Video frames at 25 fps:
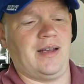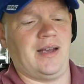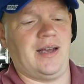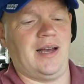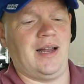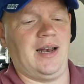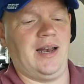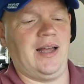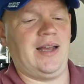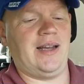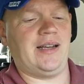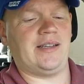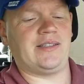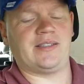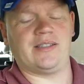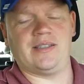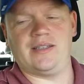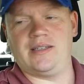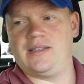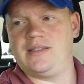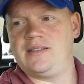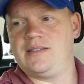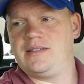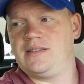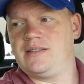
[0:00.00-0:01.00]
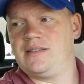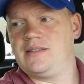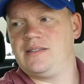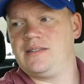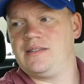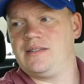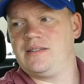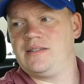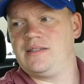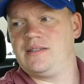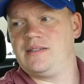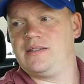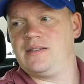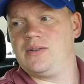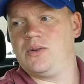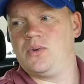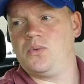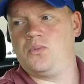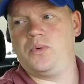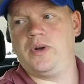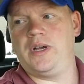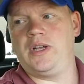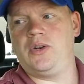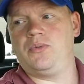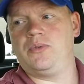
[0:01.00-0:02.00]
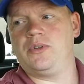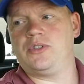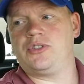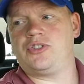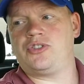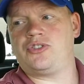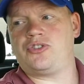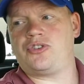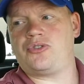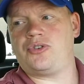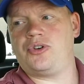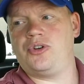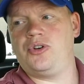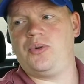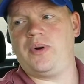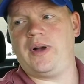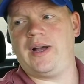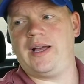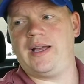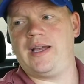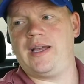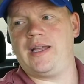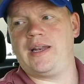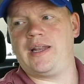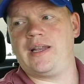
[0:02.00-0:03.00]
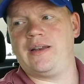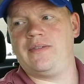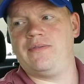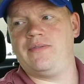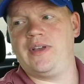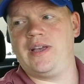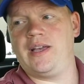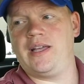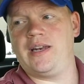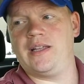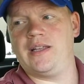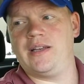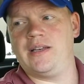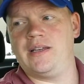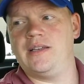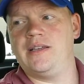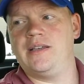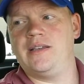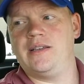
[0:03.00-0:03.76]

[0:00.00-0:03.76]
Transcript: Alexa, when was Tru-Ade invented?